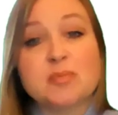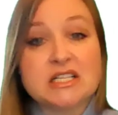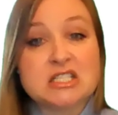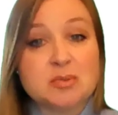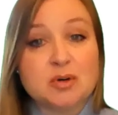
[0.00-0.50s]

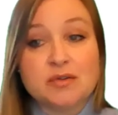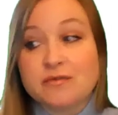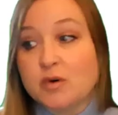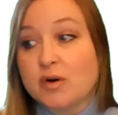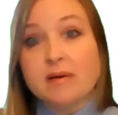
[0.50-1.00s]
responsible
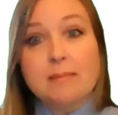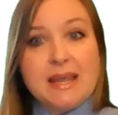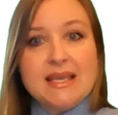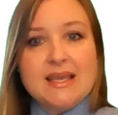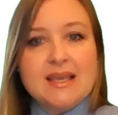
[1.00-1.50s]
for
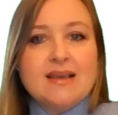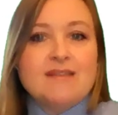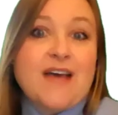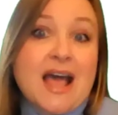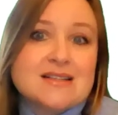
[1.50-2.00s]

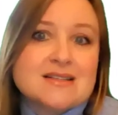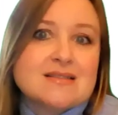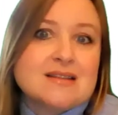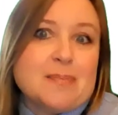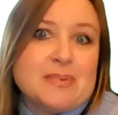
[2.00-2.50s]
making
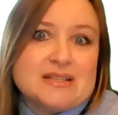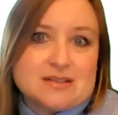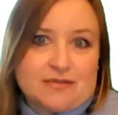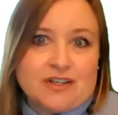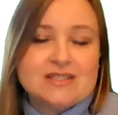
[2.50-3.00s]
fats,
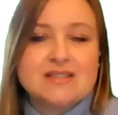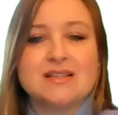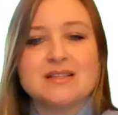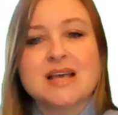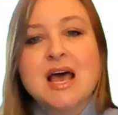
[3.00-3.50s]
lipids, for
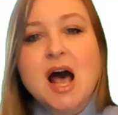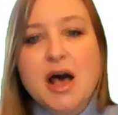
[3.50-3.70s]
instance.